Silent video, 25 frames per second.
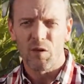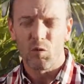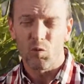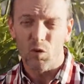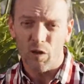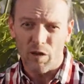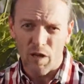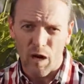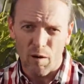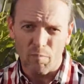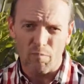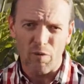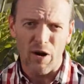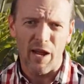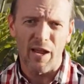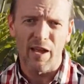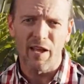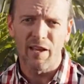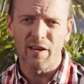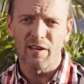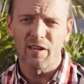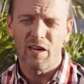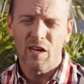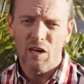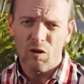with our
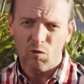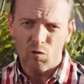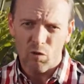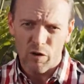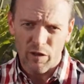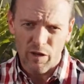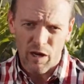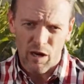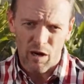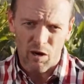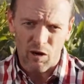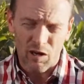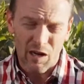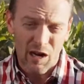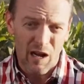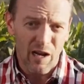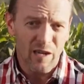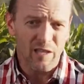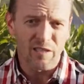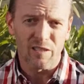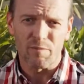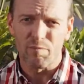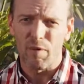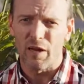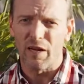brand, with our
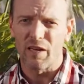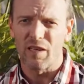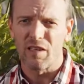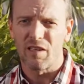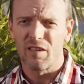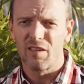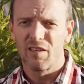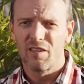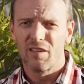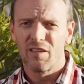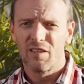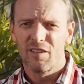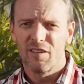clients' money,